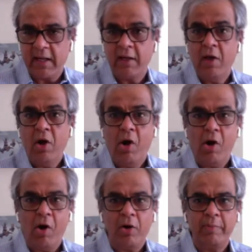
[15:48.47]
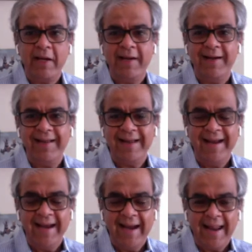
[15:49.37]
that automated
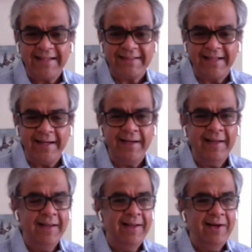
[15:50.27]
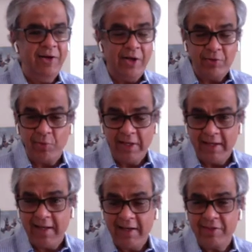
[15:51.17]
in less than,
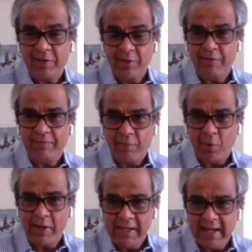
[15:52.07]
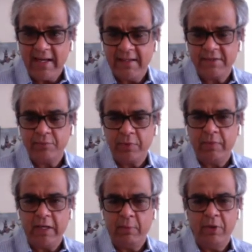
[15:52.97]
literally in 3 or 4 days. We
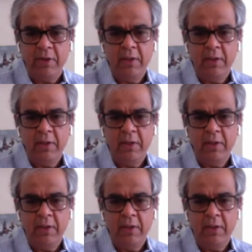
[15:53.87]
were able